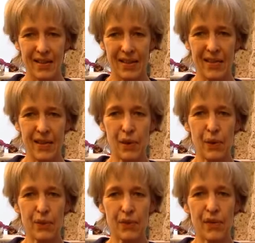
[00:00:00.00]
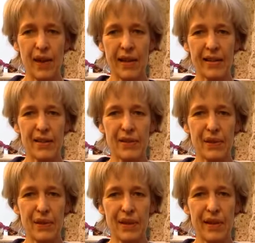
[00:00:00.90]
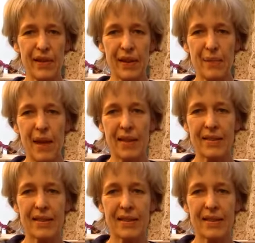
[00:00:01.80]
than the confines of your yoga mat.